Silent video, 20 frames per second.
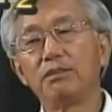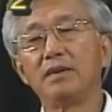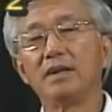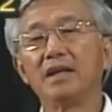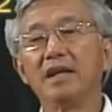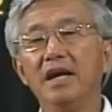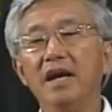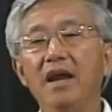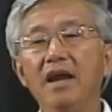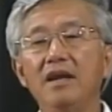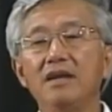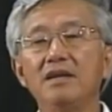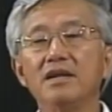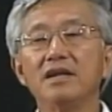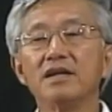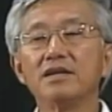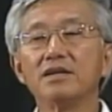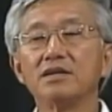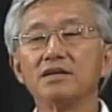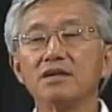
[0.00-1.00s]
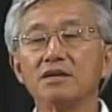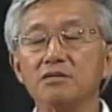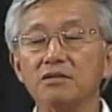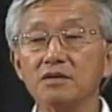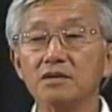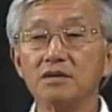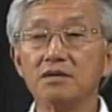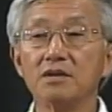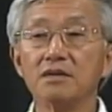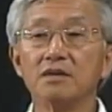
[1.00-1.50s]
Plain is the
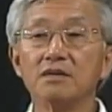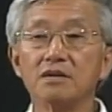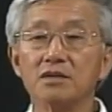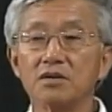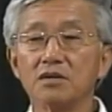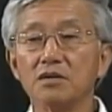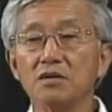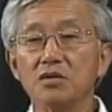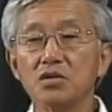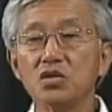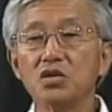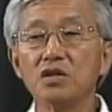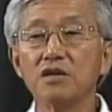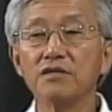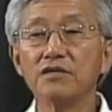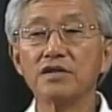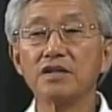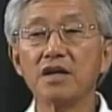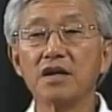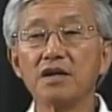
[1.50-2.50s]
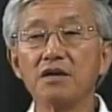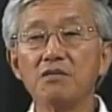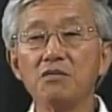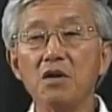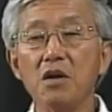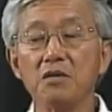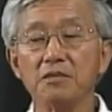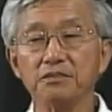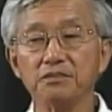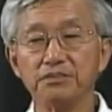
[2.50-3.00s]
solution of the second
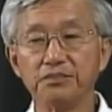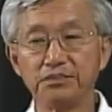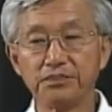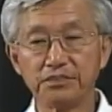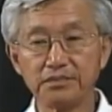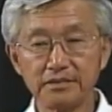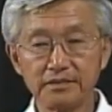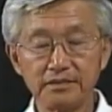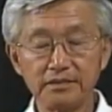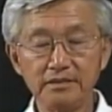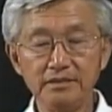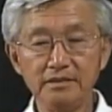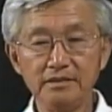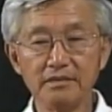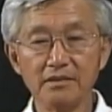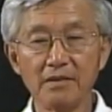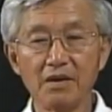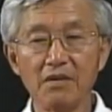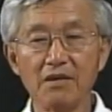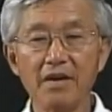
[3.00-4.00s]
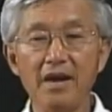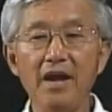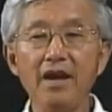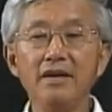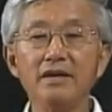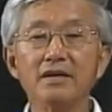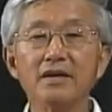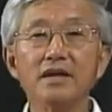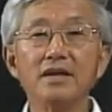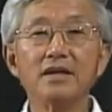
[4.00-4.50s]
row. Okay?
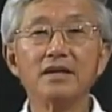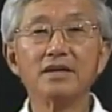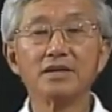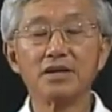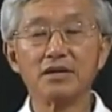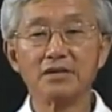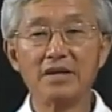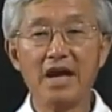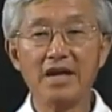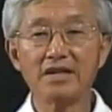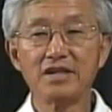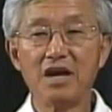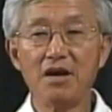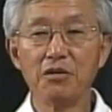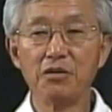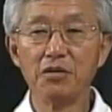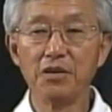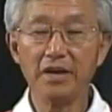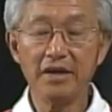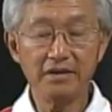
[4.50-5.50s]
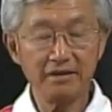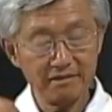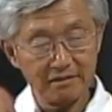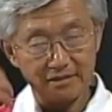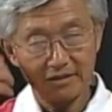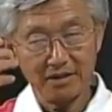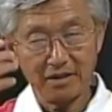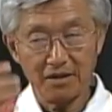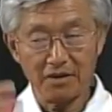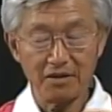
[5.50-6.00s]
So that's how we,
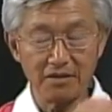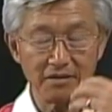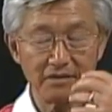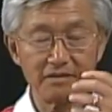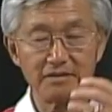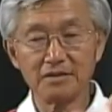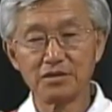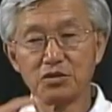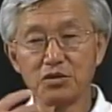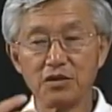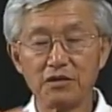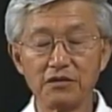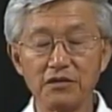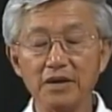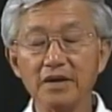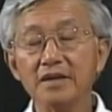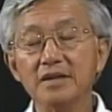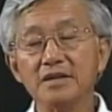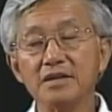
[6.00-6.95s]
sort of